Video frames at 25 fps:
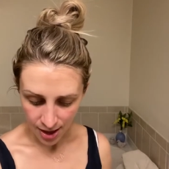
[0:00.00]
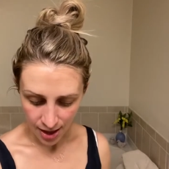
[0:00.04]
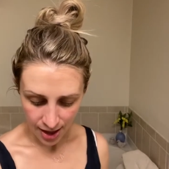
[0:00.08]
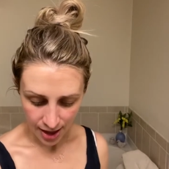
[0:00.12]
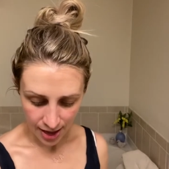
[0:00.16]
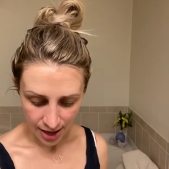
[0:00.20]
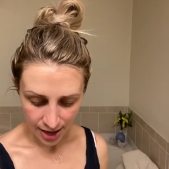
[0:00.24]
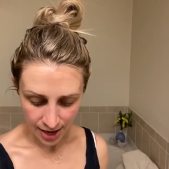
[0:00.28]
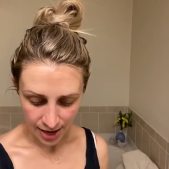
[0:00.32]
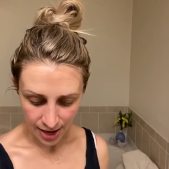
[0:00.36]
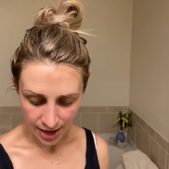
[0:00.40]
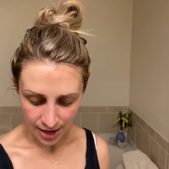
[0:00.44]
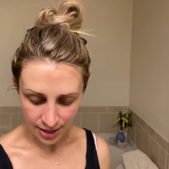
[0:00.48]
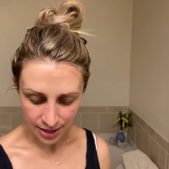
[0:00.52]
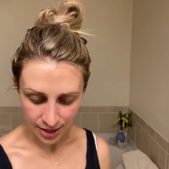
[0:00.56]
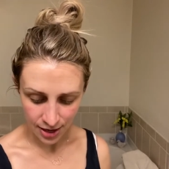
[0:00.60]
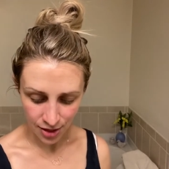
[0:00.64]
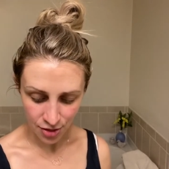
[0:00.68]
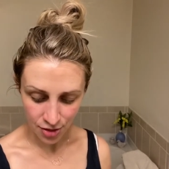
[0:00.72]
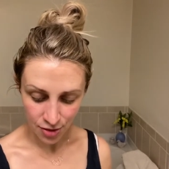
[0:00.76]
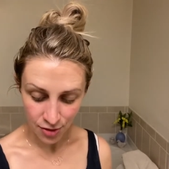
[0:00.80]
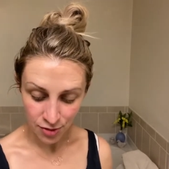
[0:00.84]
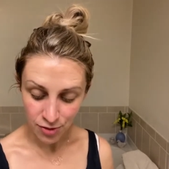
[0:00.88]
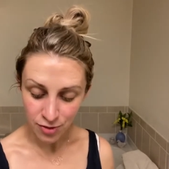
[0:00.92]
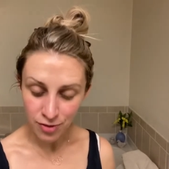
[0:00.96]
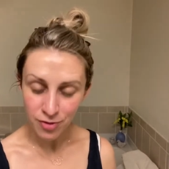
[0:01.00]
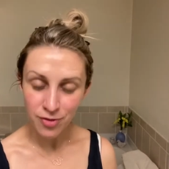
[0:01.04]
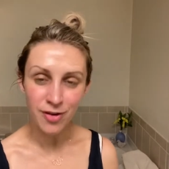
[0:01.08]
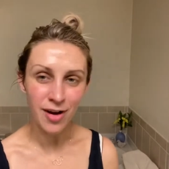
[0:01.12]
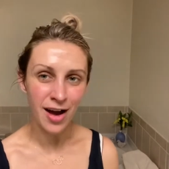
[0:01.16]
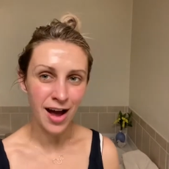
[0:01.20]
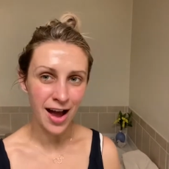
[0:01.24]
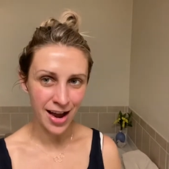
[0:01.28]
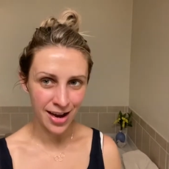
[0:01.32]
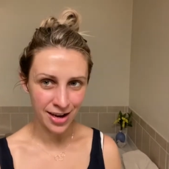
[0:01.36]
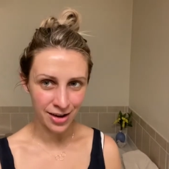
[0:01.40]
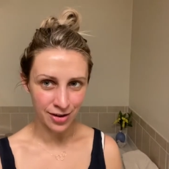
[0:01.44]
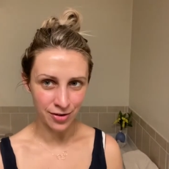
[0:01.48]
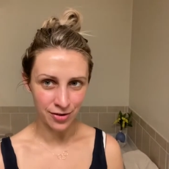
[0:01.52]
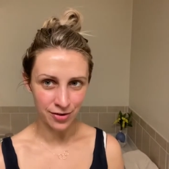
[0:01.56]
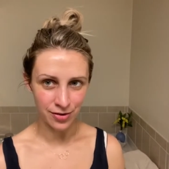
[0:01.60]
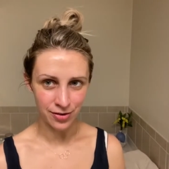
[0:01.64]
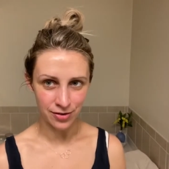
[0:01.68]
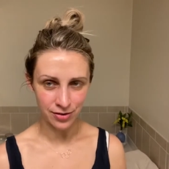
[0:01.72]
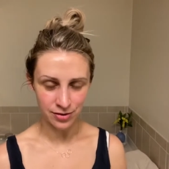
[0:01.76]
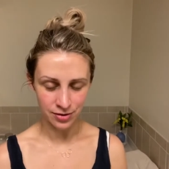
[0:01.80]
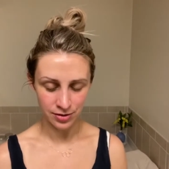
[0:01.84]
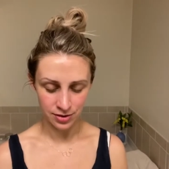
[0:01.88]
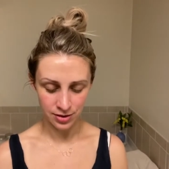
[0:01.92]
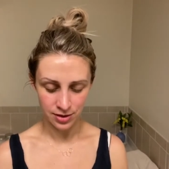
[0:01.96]
And the
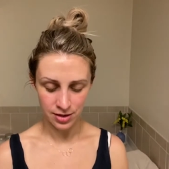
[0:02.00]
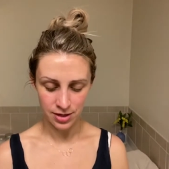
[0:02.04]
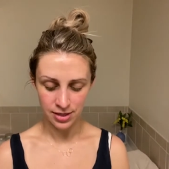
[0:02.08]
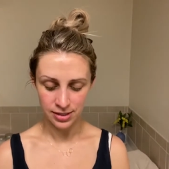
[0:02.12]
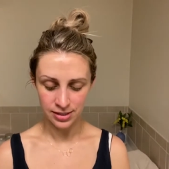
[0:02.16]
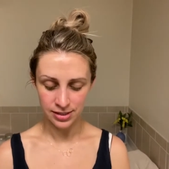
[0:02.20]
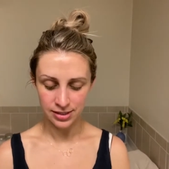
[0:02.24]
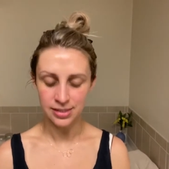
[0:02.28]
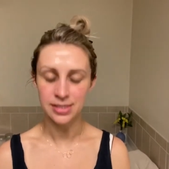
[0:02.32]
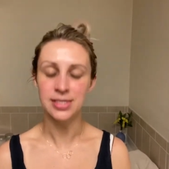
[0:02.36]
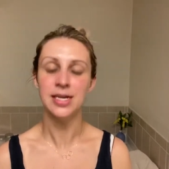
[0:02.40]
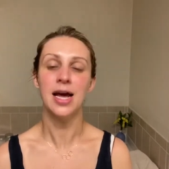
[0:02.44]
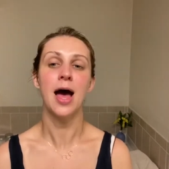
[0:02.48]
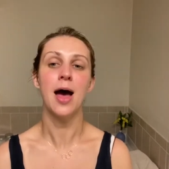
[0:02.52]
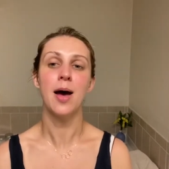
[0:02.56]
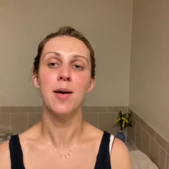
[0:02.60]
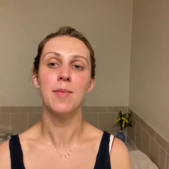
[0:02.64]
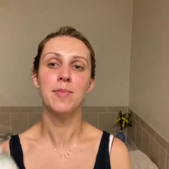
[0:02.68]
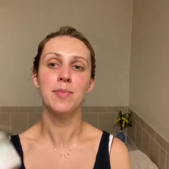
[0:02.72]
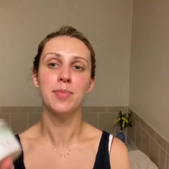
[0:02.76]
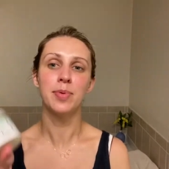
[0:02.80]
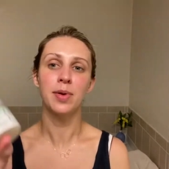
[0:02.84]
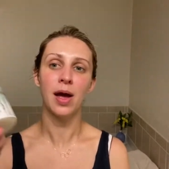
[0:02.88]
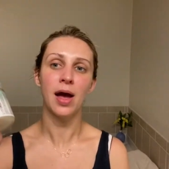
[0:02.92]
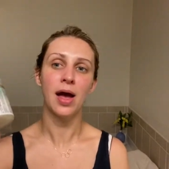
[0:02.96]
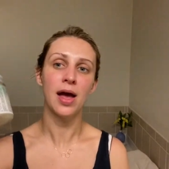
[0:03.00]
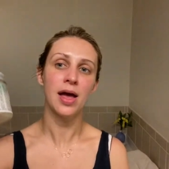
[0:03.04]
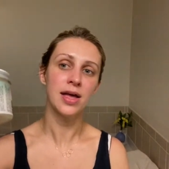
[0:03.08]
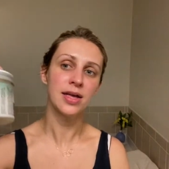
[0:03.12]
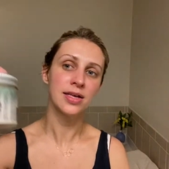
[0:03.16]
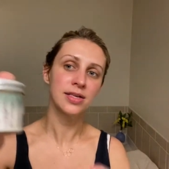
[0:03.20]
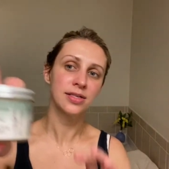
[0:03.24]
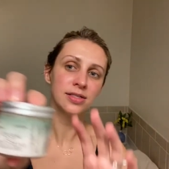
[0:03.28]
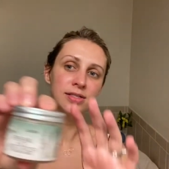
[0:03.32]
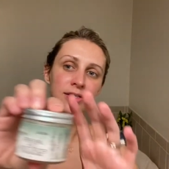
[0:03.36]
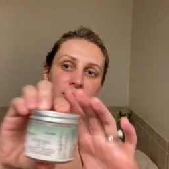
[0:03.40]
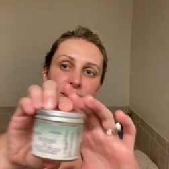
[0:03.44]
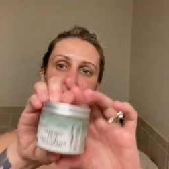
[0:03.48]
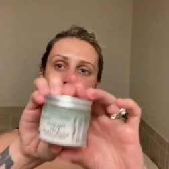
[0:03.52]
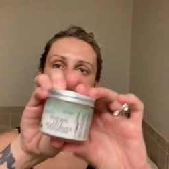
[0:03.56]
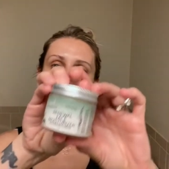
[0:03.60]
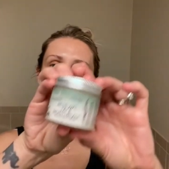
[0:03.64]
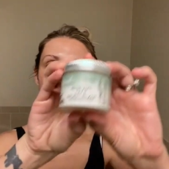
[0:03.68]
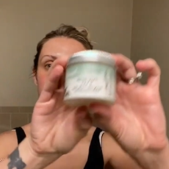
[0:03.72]
final step, guys,